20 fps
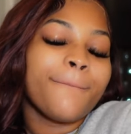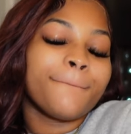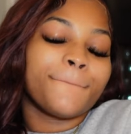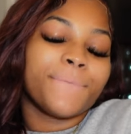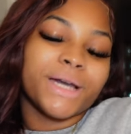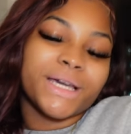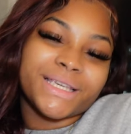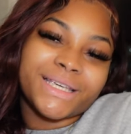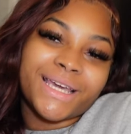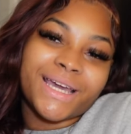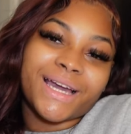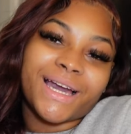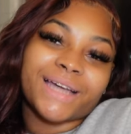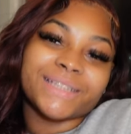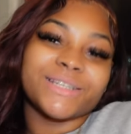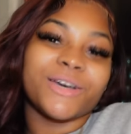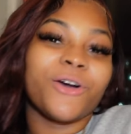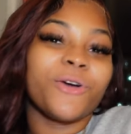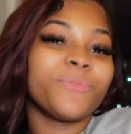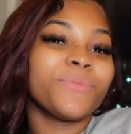But yeah
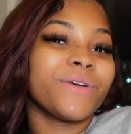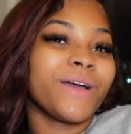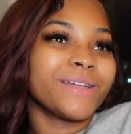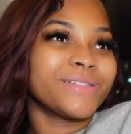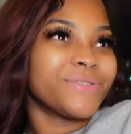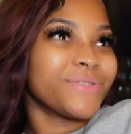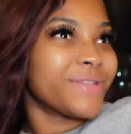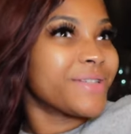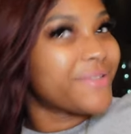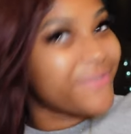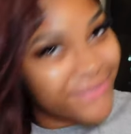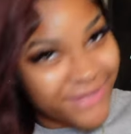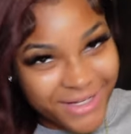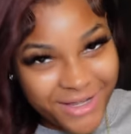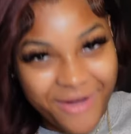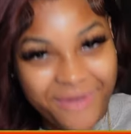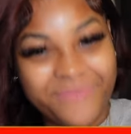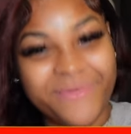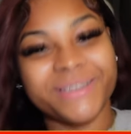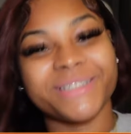guys, I hope you guys enjoyed this
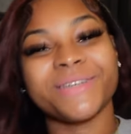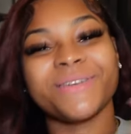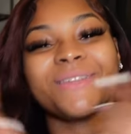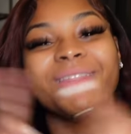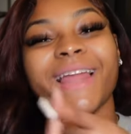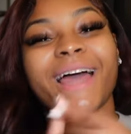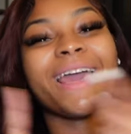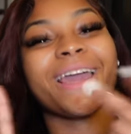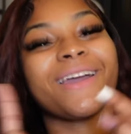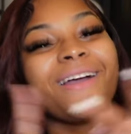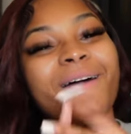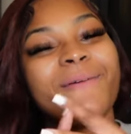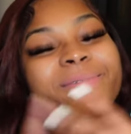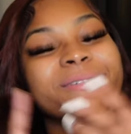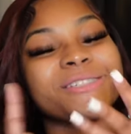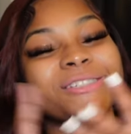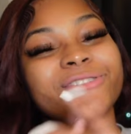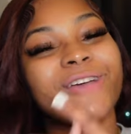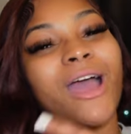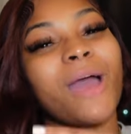video. Make sure you like, comment,
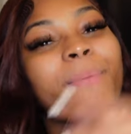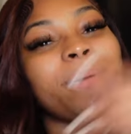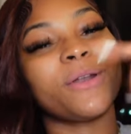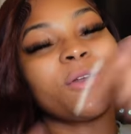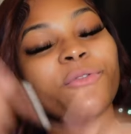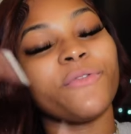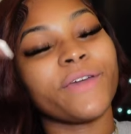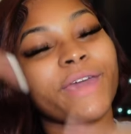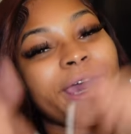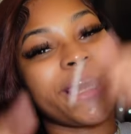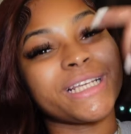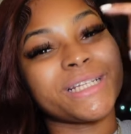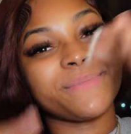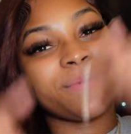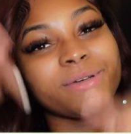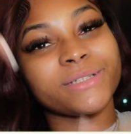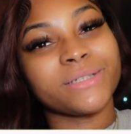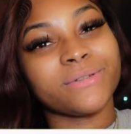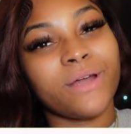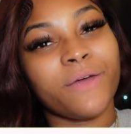subscribe, put notification
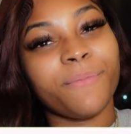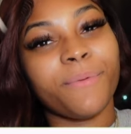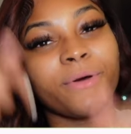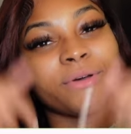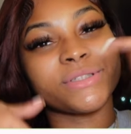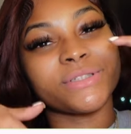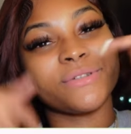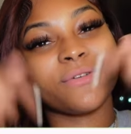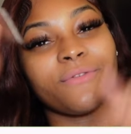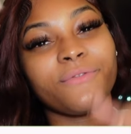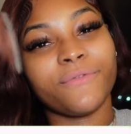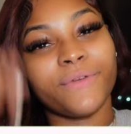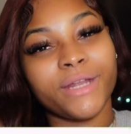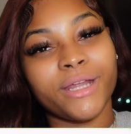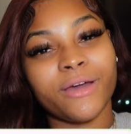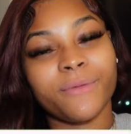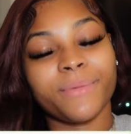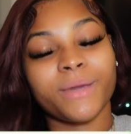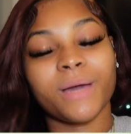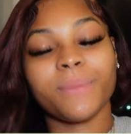bells, and I post a new
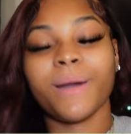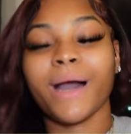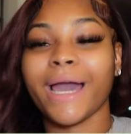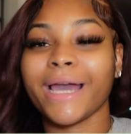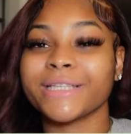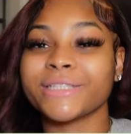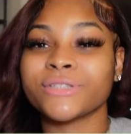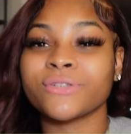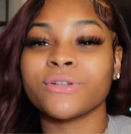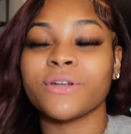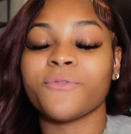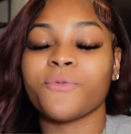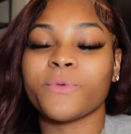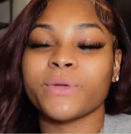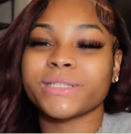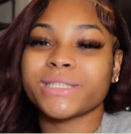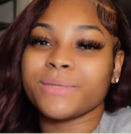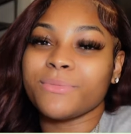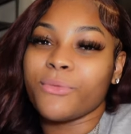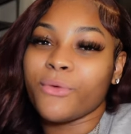video and become an icicle. If you want
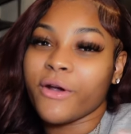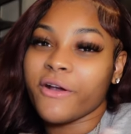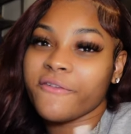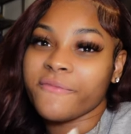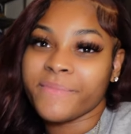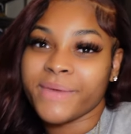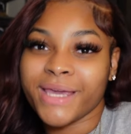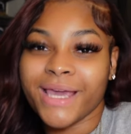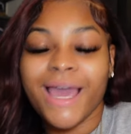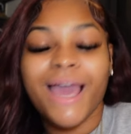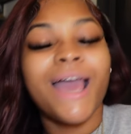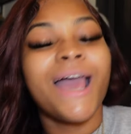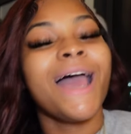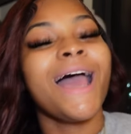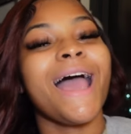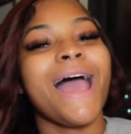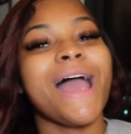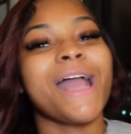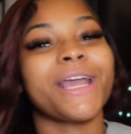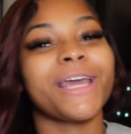to see more of me
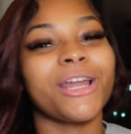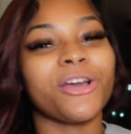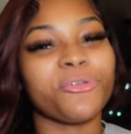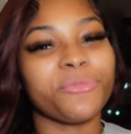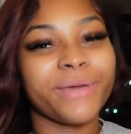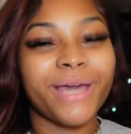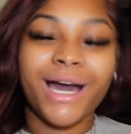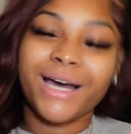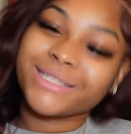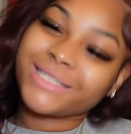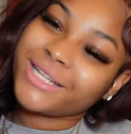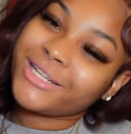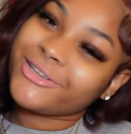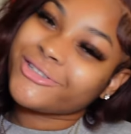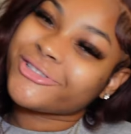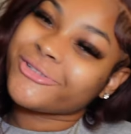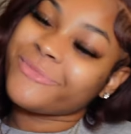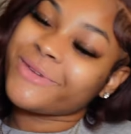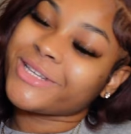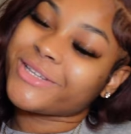and connect with me outside of
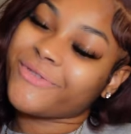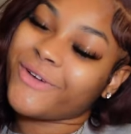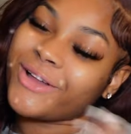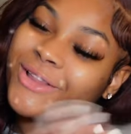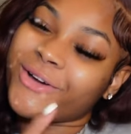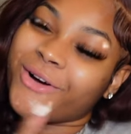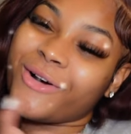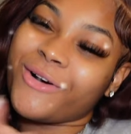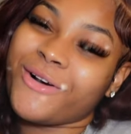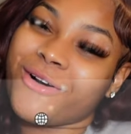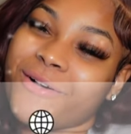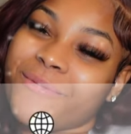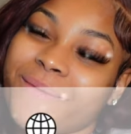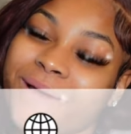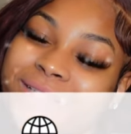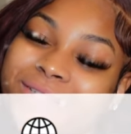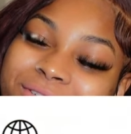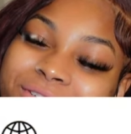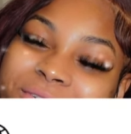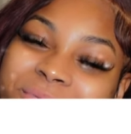YouTube, make sure you follow all my
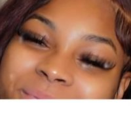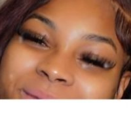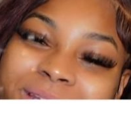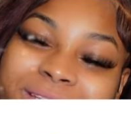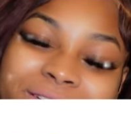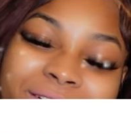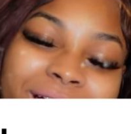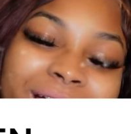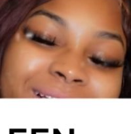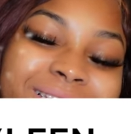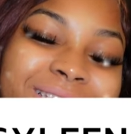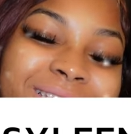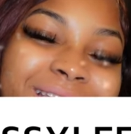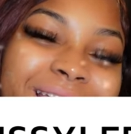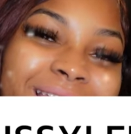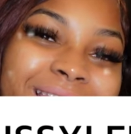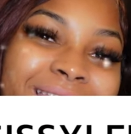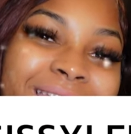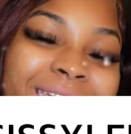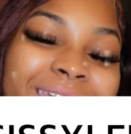social medias, are
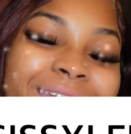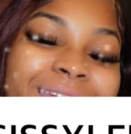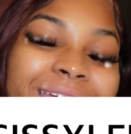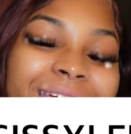IcicileLane.